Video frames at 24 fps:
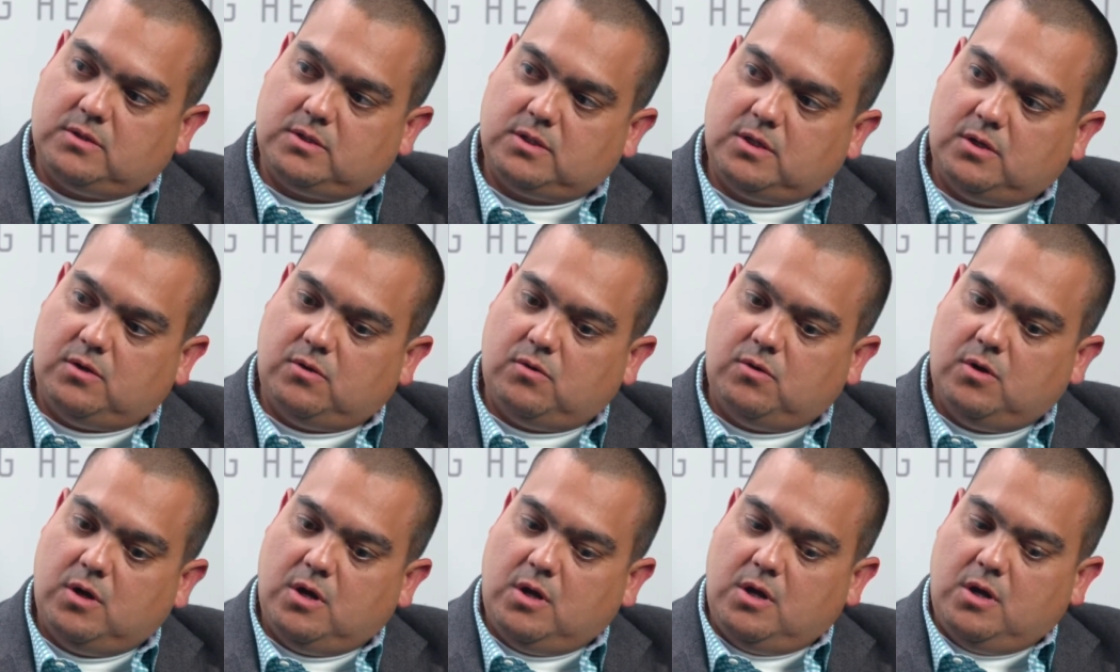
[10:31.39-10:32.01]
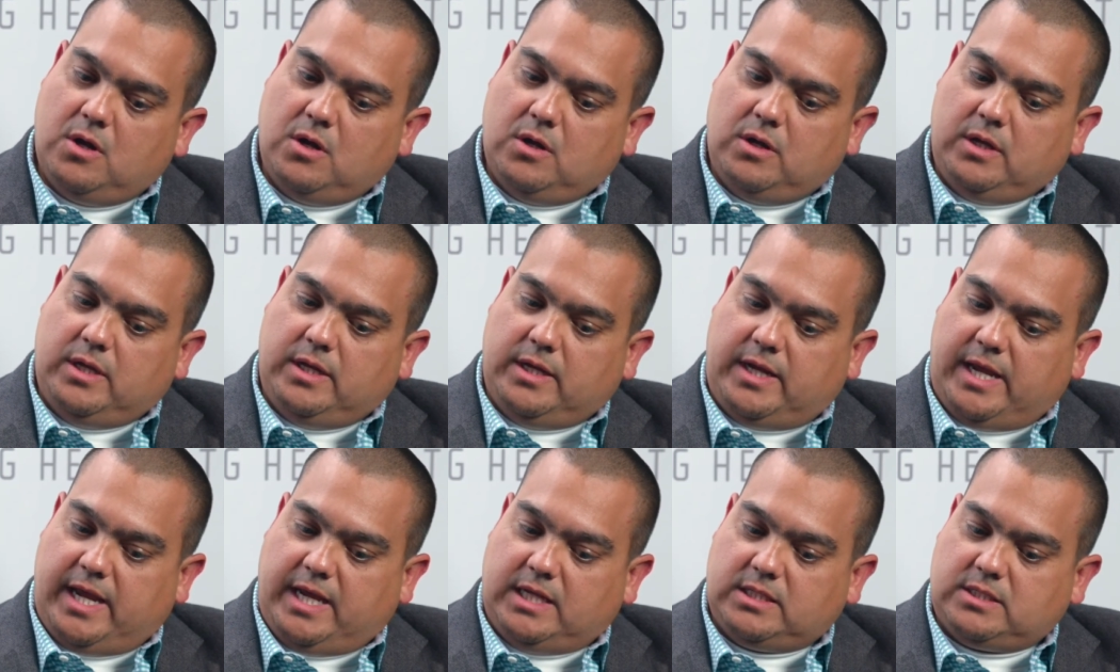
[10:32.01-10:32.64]
So in
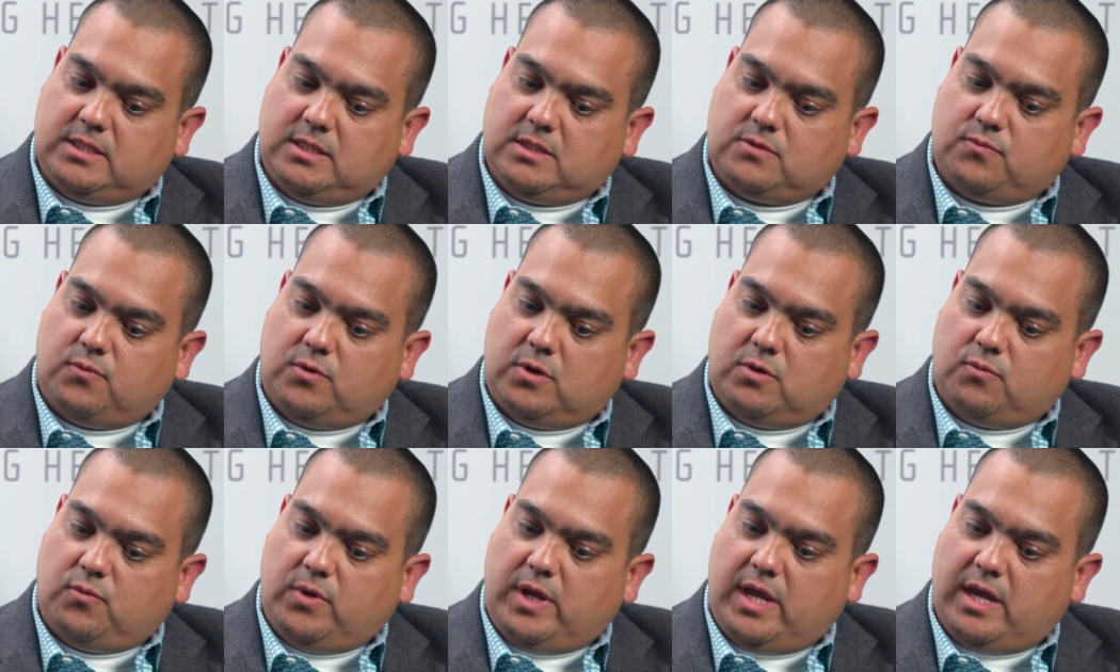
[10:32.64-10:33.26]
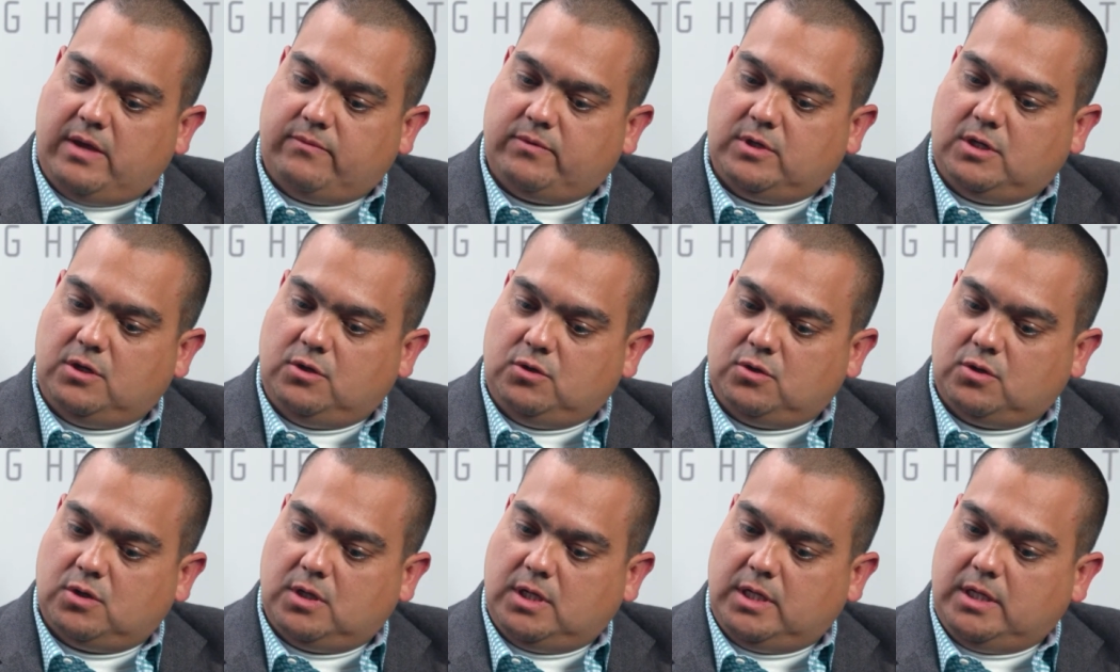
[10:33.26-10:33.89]
cases where we have an
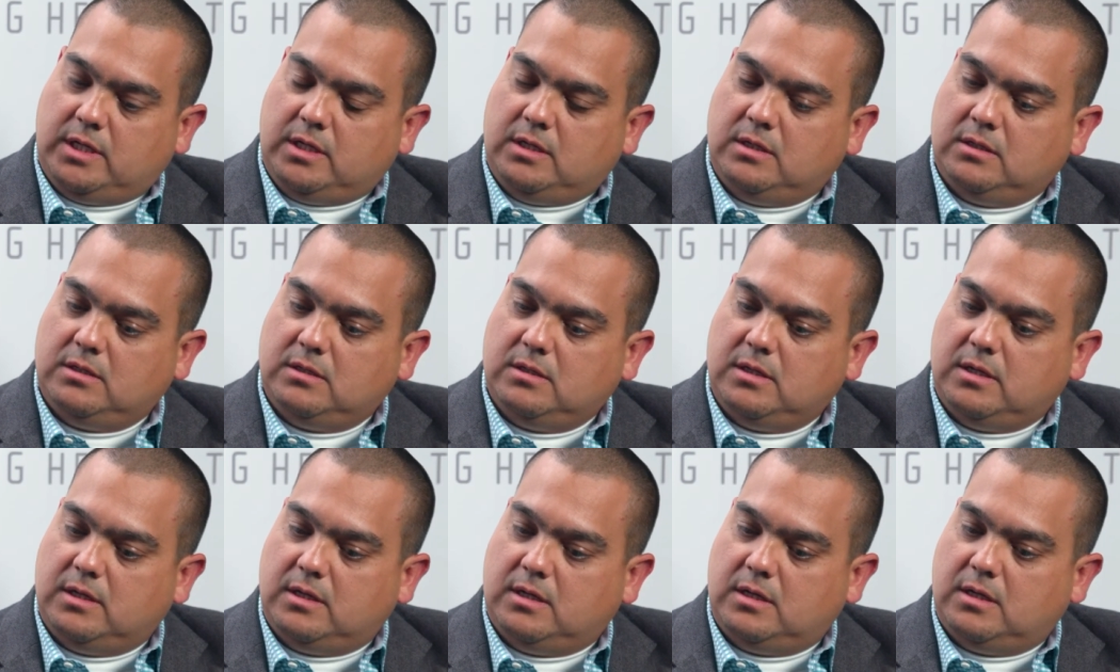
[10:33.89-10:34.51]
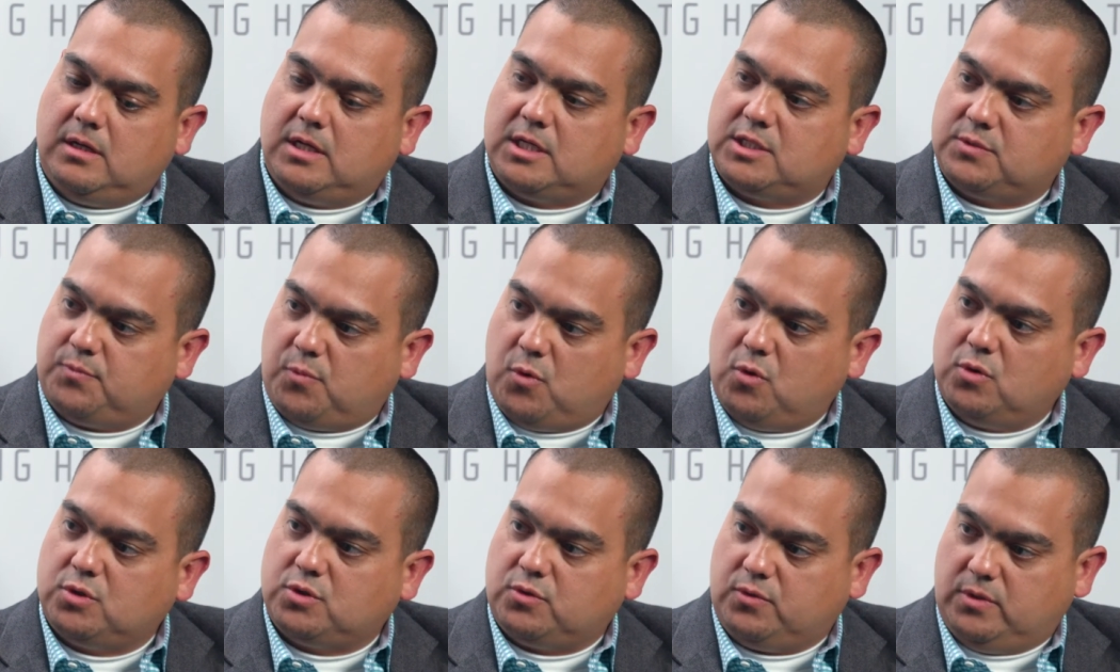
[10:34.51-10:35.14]
early
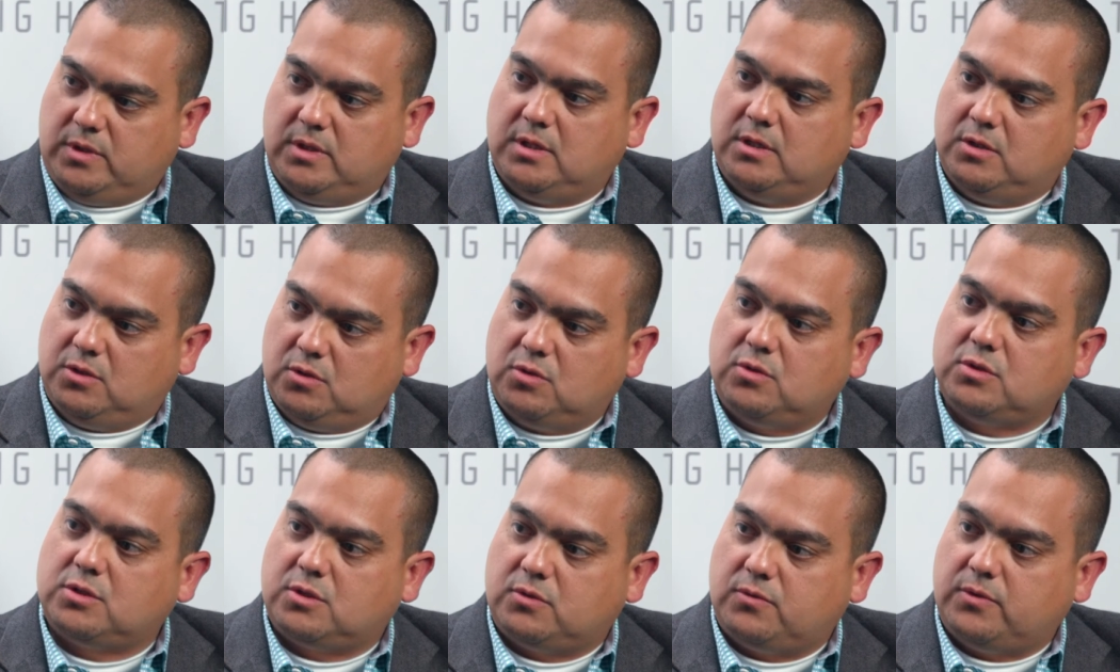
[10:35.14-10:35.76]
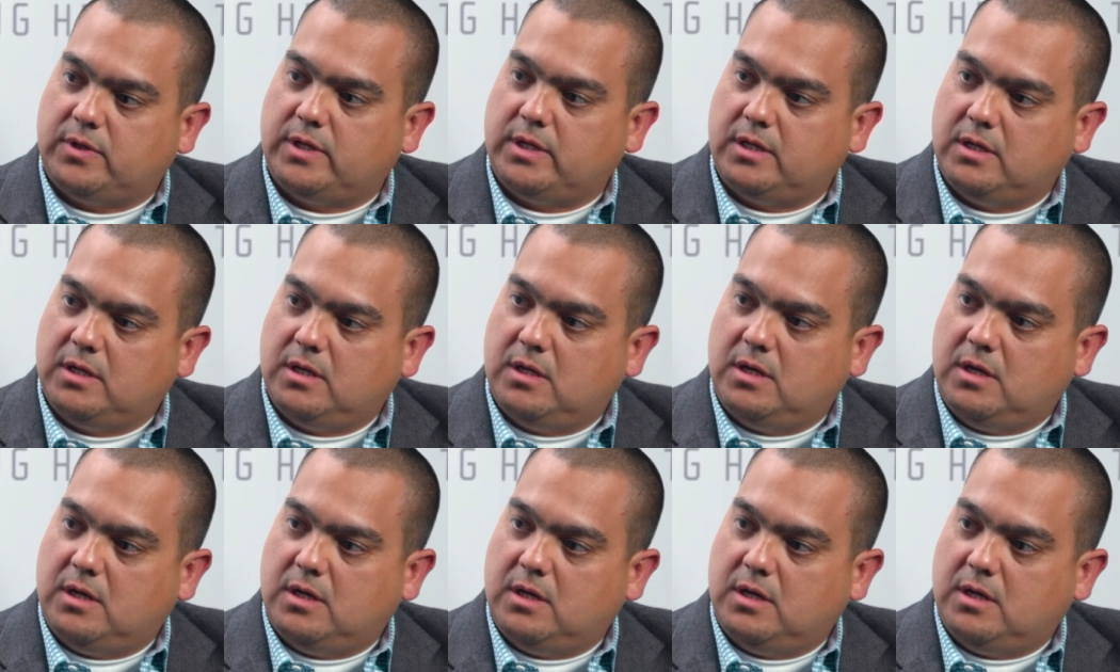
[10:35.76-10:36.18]
exposure in the nursery,